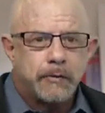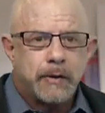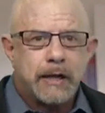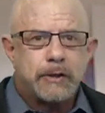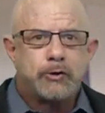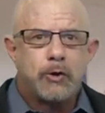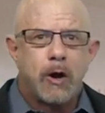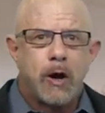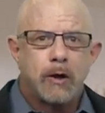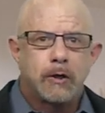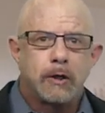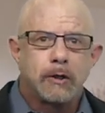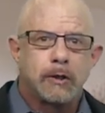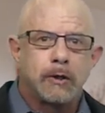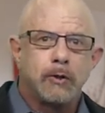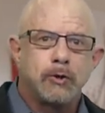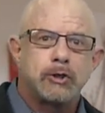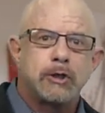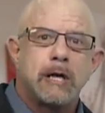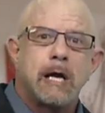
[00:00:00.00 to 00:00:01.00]
They draw a
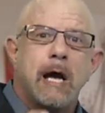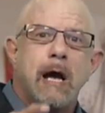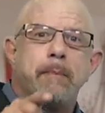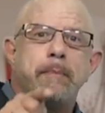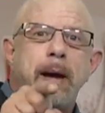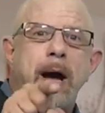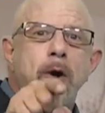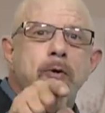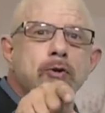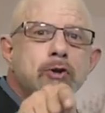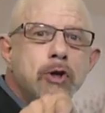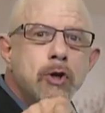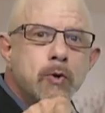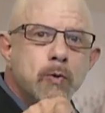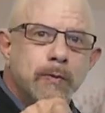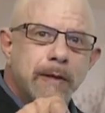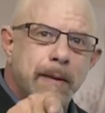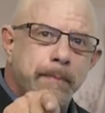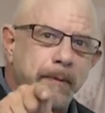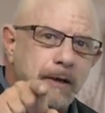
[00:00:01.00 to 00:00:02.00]
conclusion about
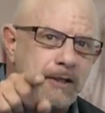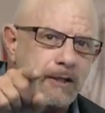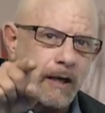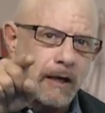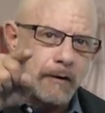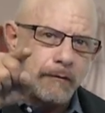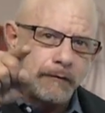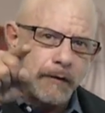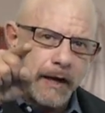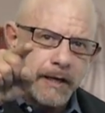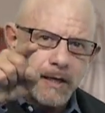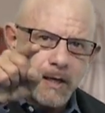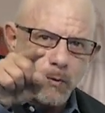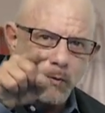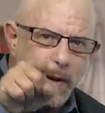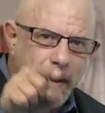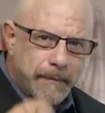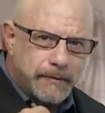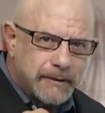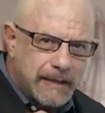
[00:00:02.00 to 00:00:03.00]
you. They personify
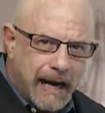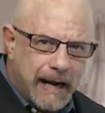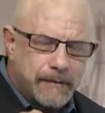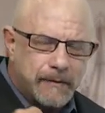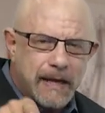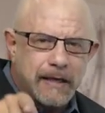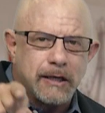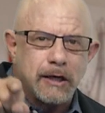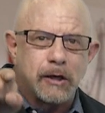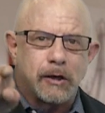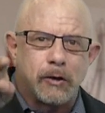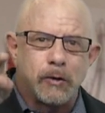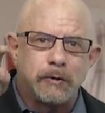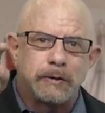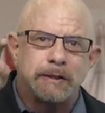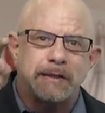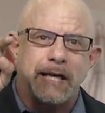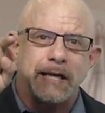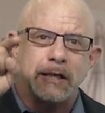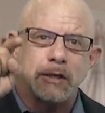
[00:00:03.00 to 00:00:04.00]
your website. They
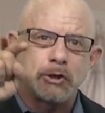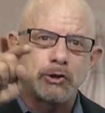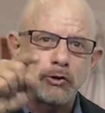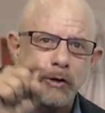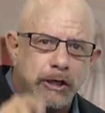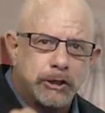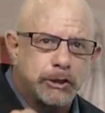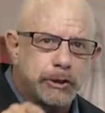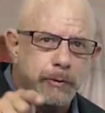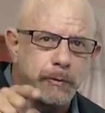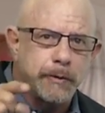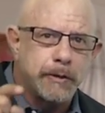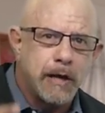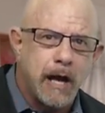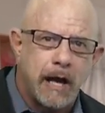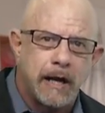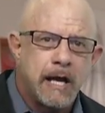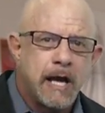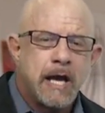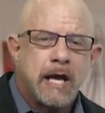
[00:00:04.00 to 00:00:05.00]
conclude that they can trust you or
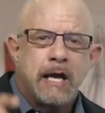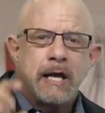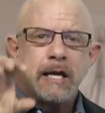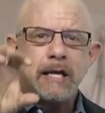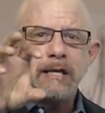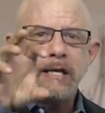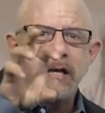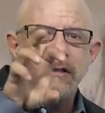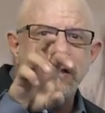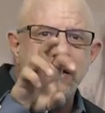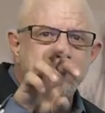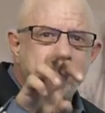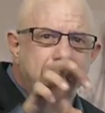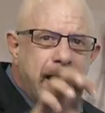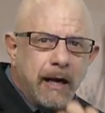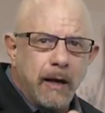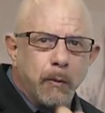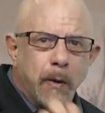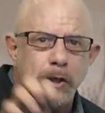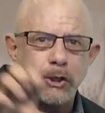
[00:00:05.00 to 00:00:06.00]
not. It doesn't
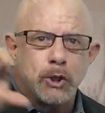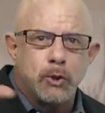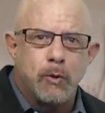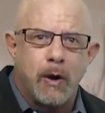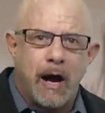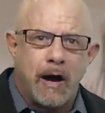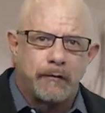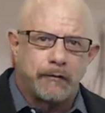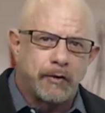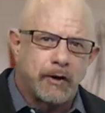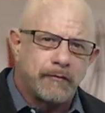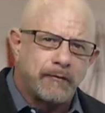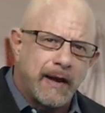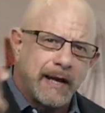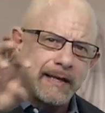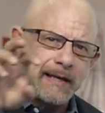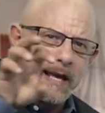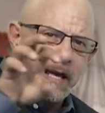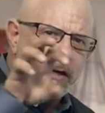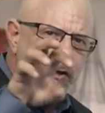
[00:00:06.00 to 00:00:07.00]
matter what you offer.
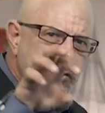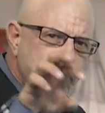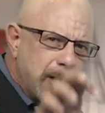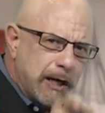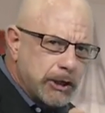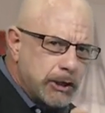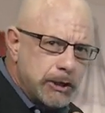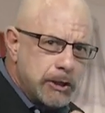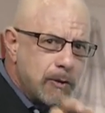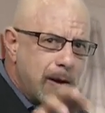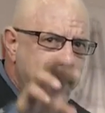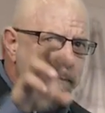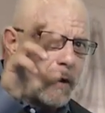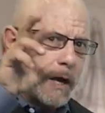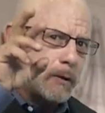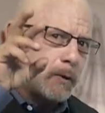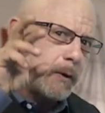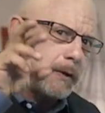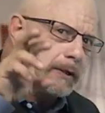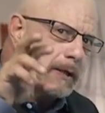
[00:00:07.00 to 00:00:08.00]
If I can't trust you,
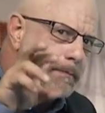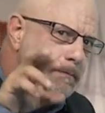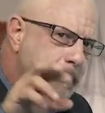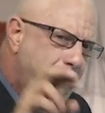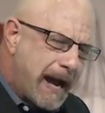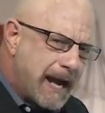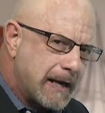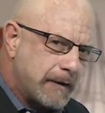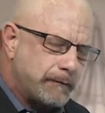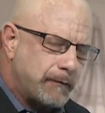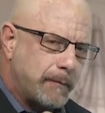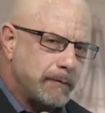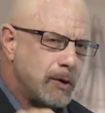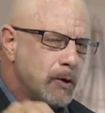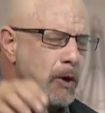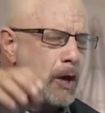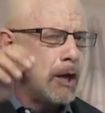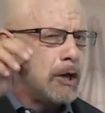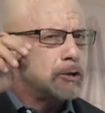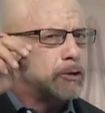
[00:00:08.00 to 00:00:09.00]
I'm not going to buy it
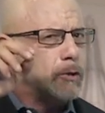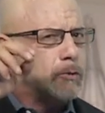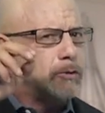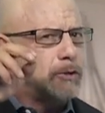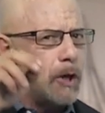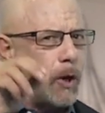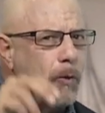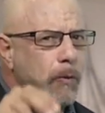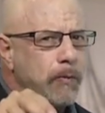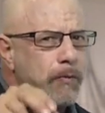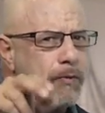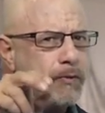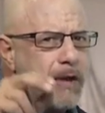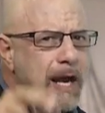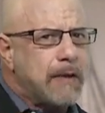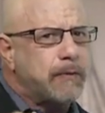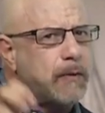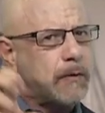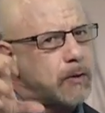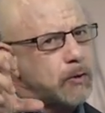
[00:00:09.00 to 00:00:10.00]
from you. So don't
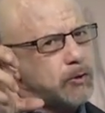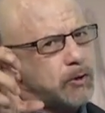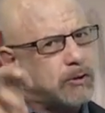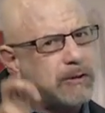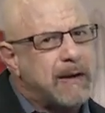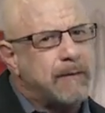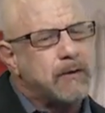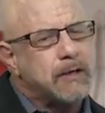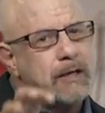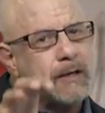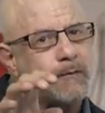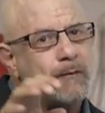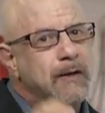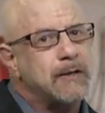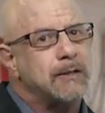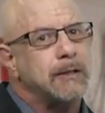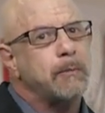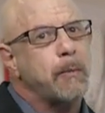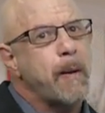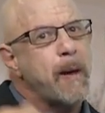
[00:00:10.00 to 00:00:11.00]
think that you just have to
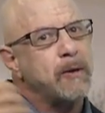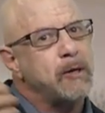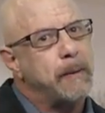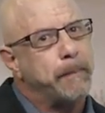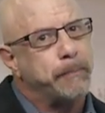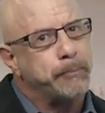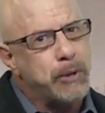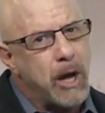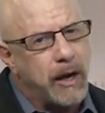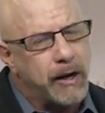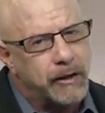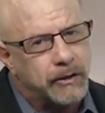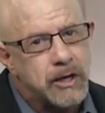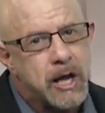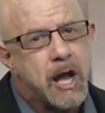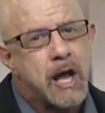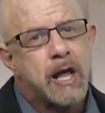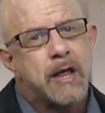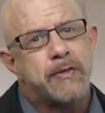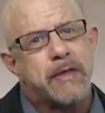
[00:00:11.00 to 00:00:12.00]
convince them about your
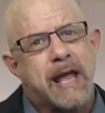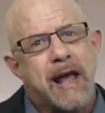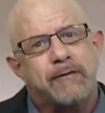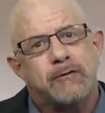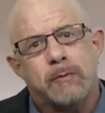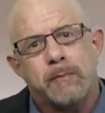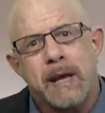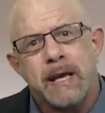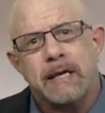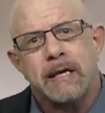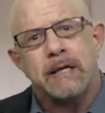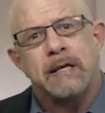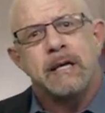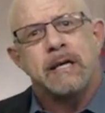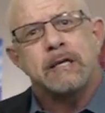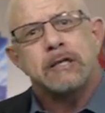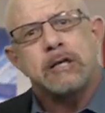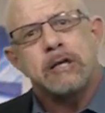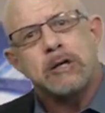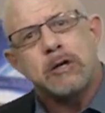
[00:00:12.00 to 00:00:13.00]
product. They have to make
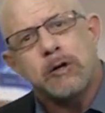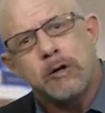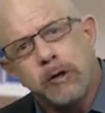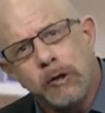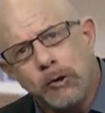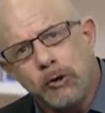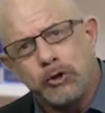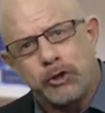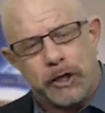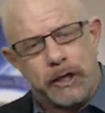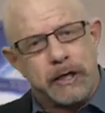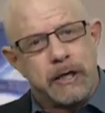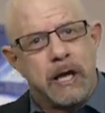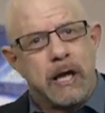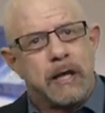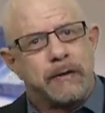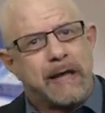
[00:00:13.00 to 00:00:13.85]
a conclusion.